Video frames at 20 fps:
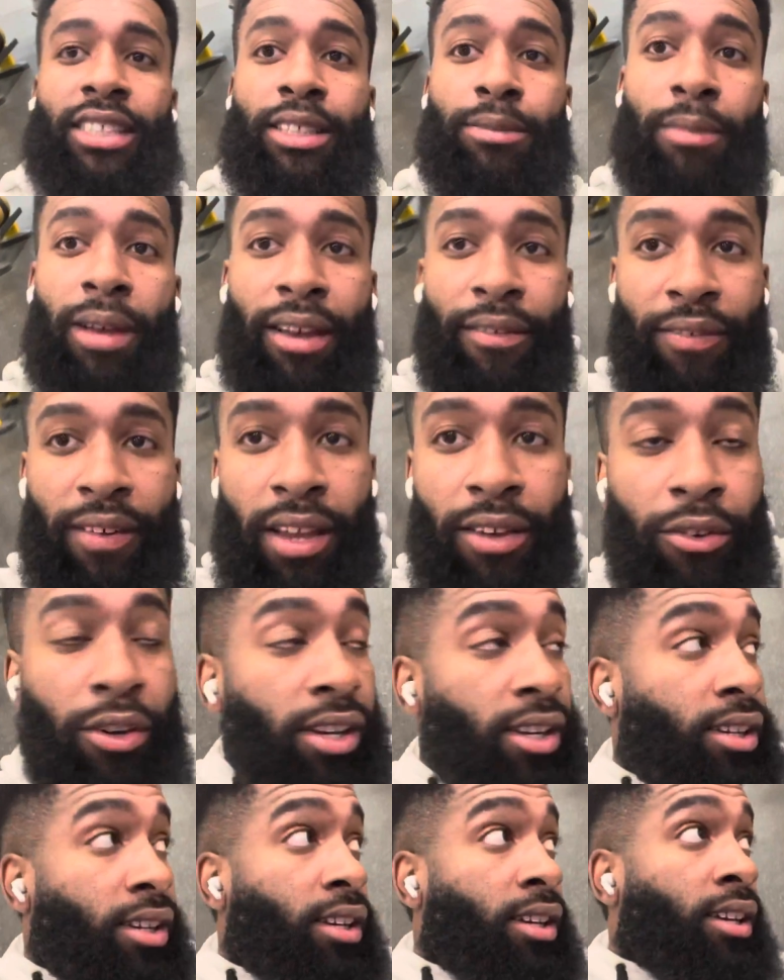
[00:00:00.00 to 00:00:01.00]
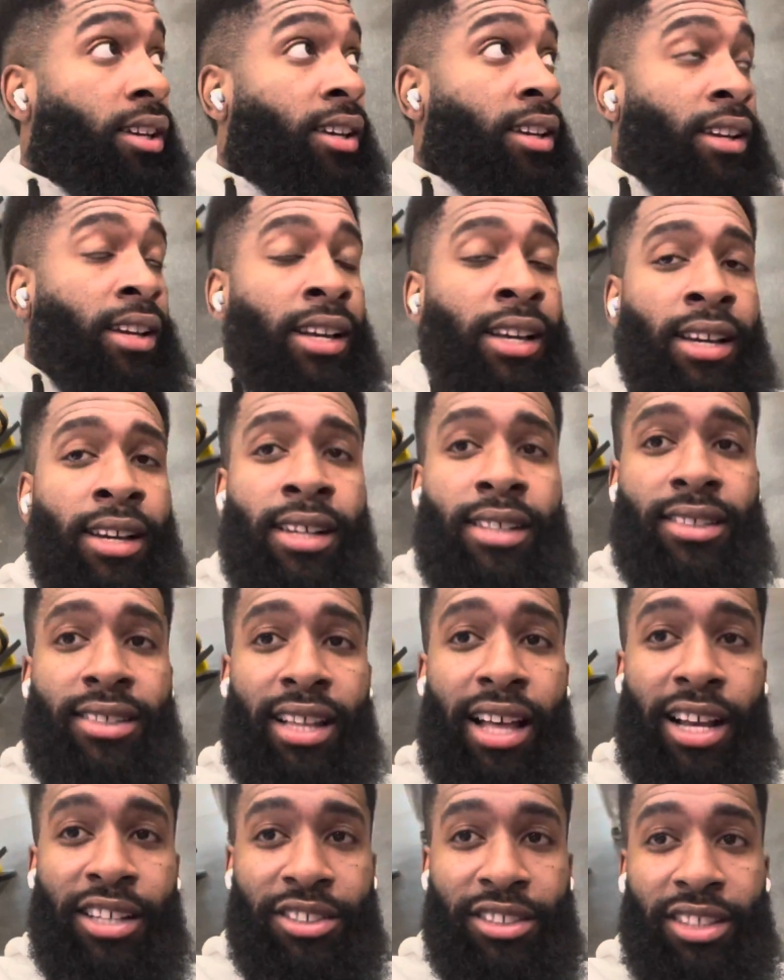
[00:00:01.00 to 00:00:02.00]
my favorite
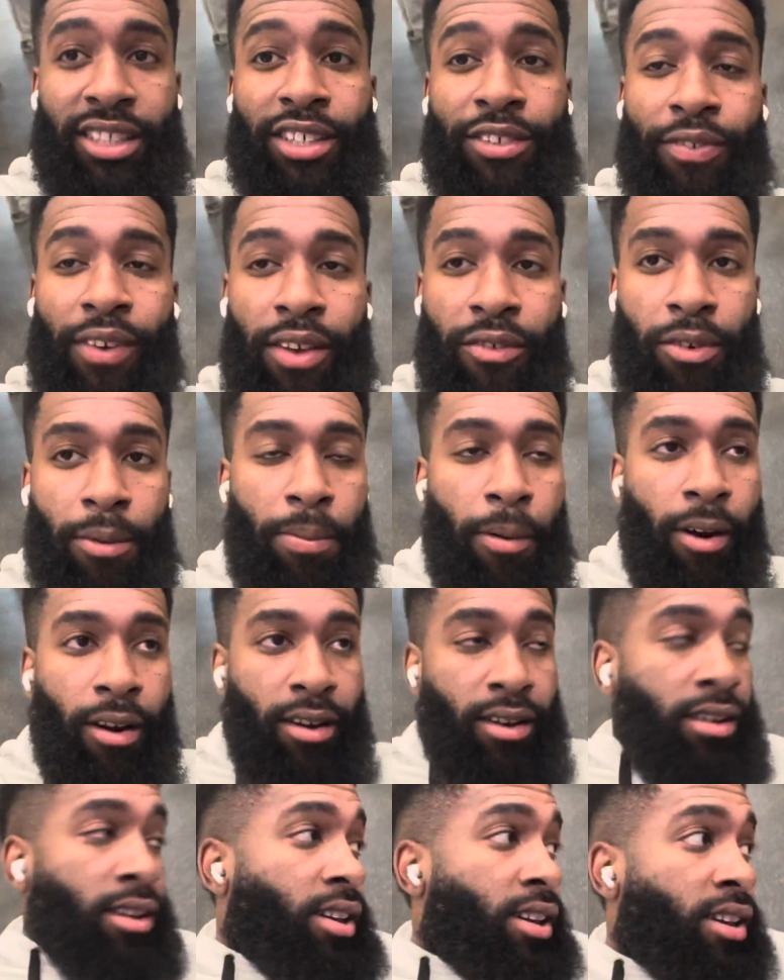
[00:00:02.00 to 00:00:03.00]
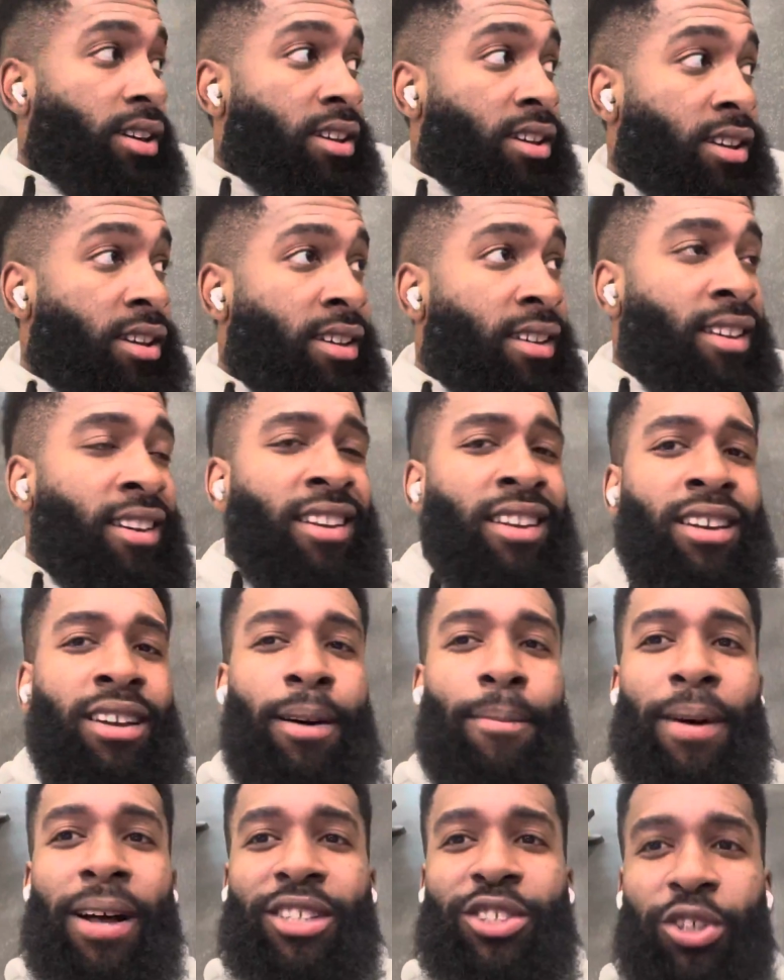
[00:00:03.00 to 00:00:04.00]
slash least favorite part
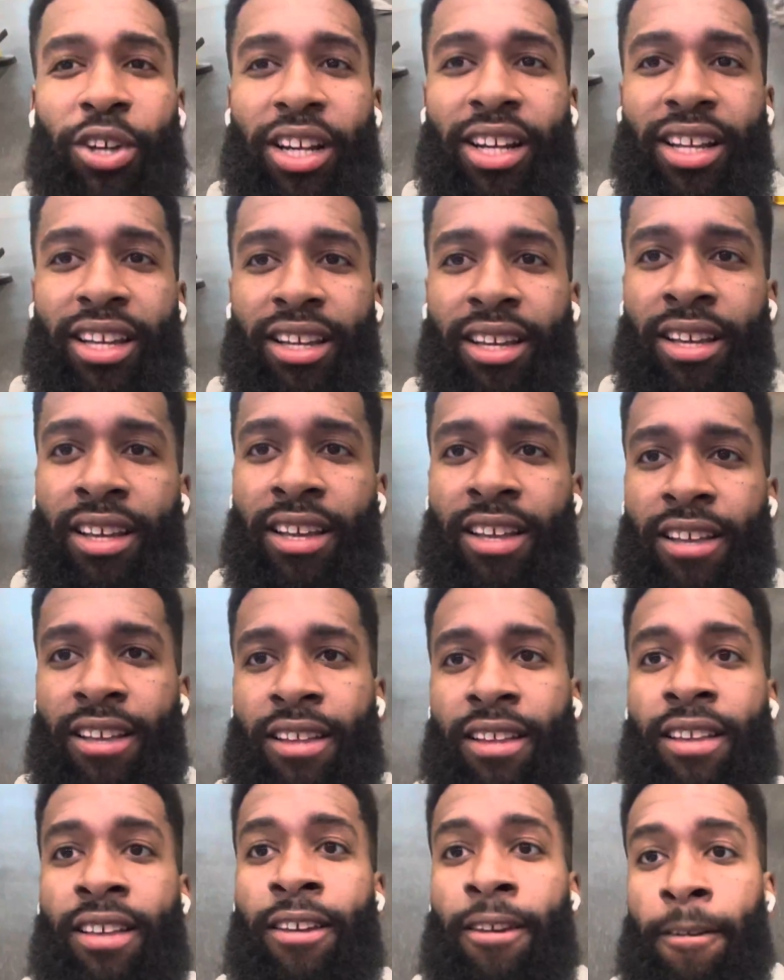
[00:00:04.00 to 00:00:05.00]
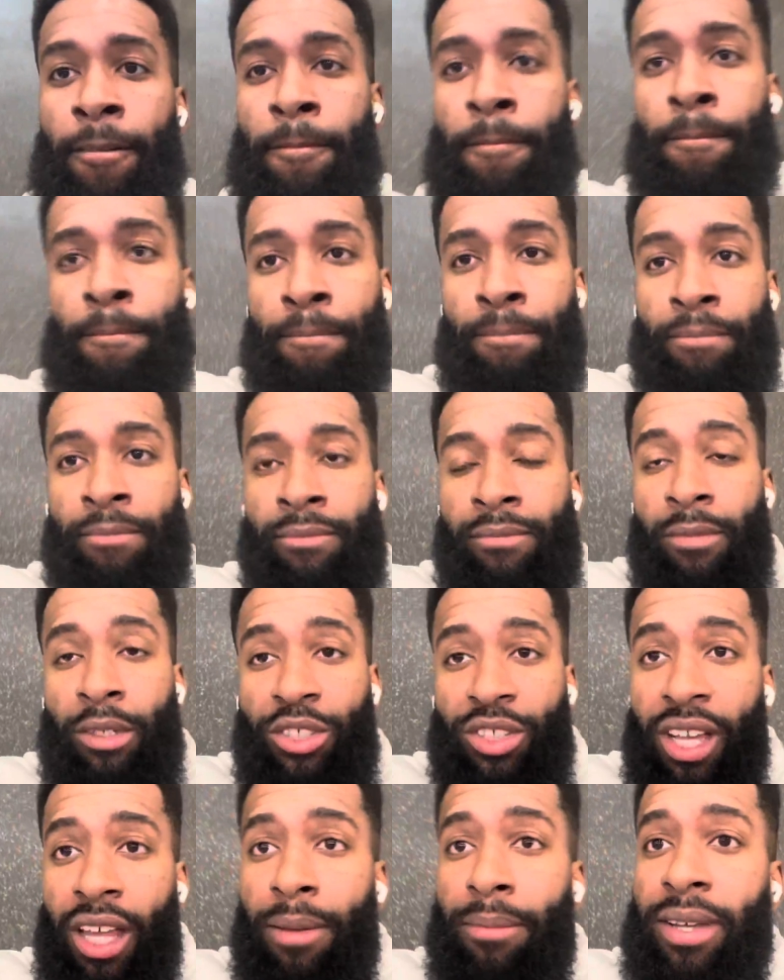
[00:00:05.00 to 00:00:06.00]
about training.
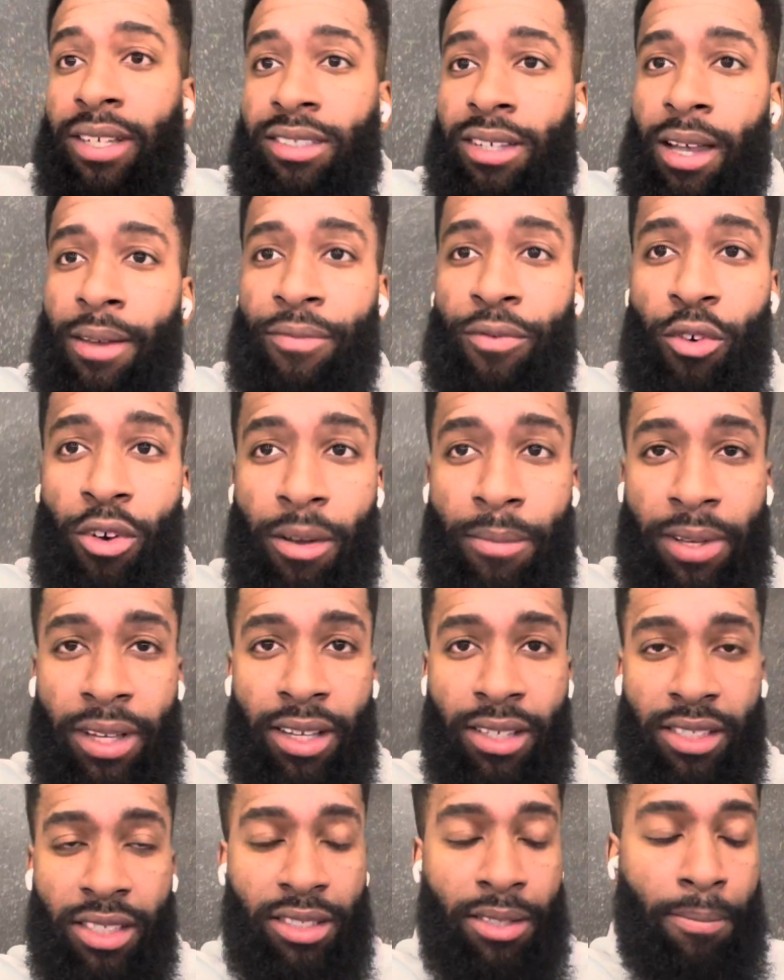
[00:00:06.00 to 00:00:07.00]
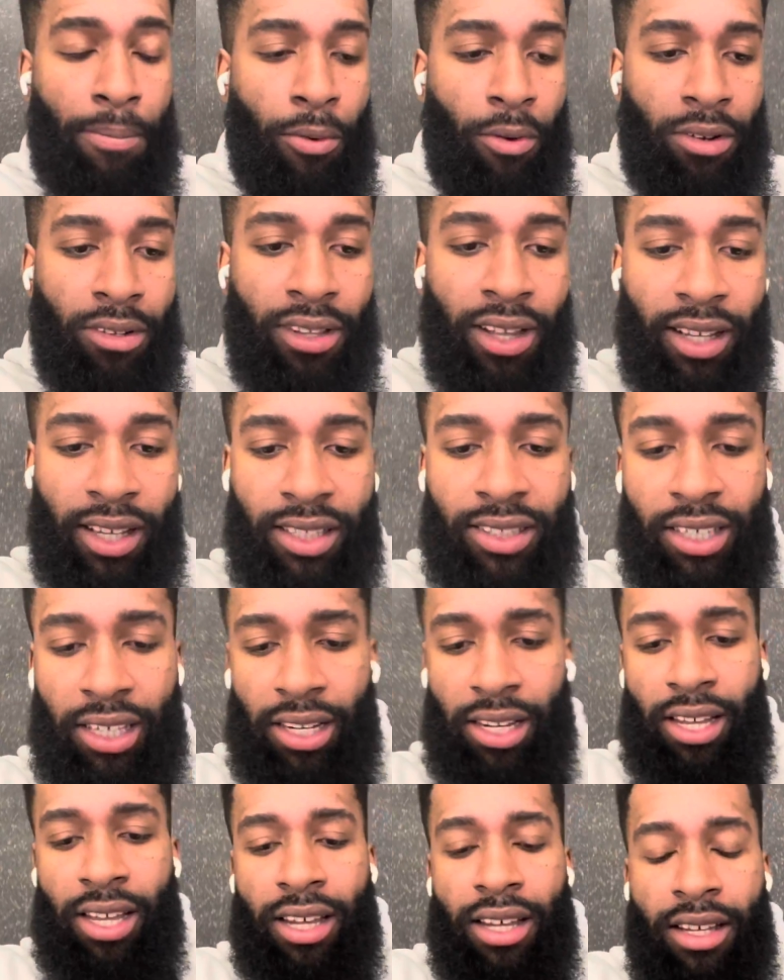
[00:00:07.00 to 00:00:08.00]
But you gotta make time for it because it's important. Like I
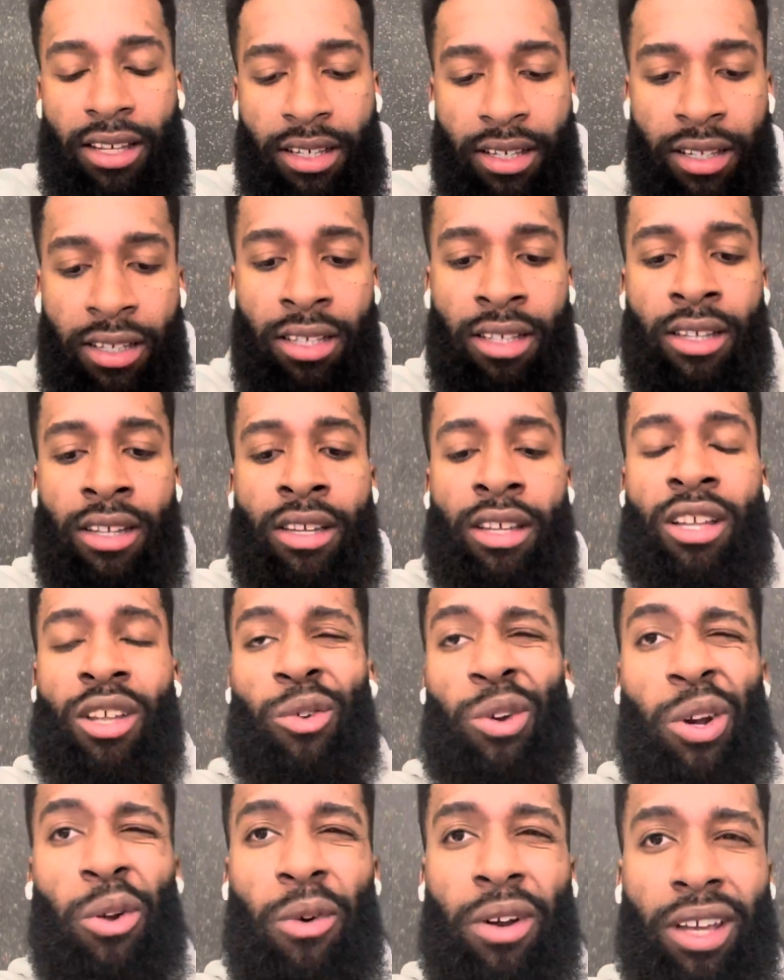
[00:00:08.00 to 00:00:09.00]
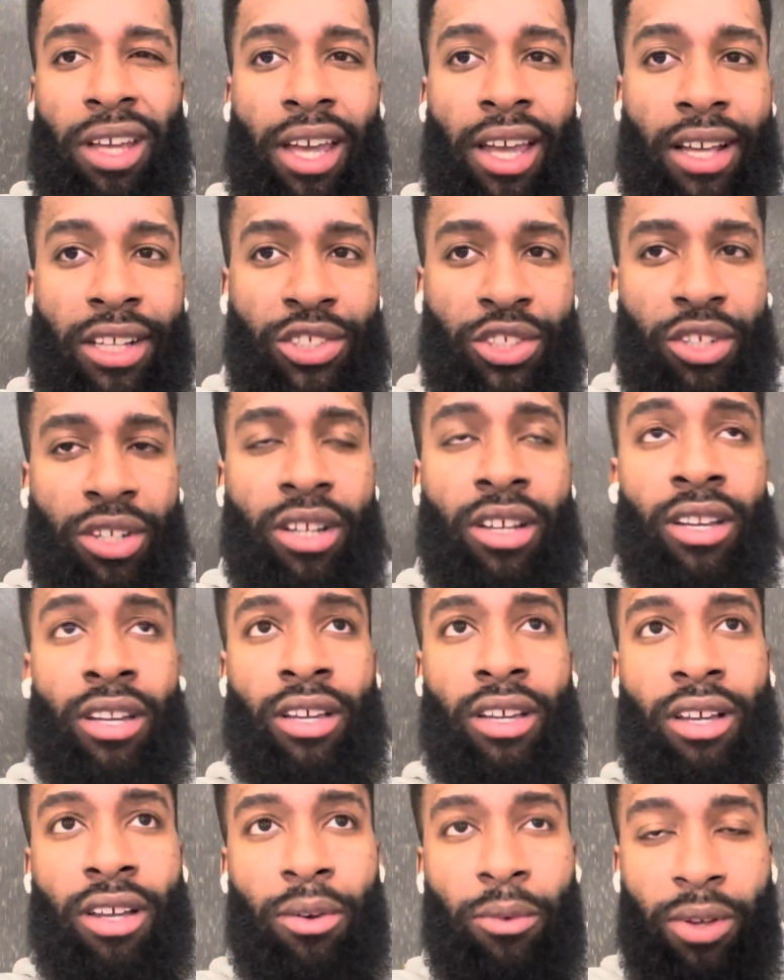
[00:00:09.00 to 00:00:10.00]
said, uh, we don't wanna get injured,
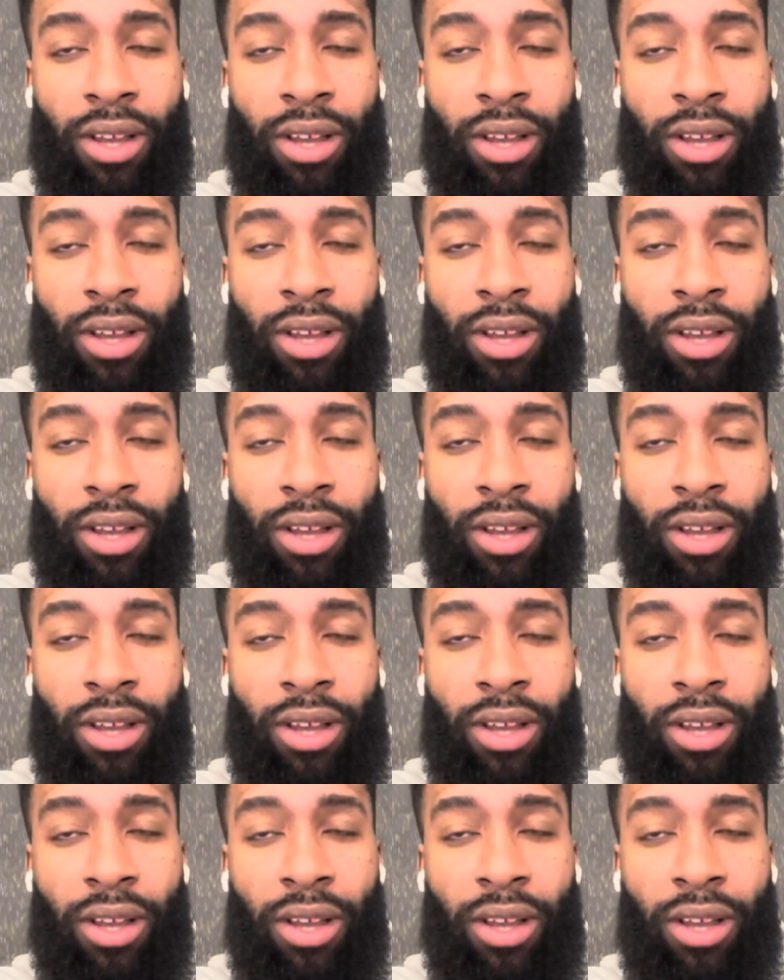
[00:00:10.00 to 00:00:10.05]
but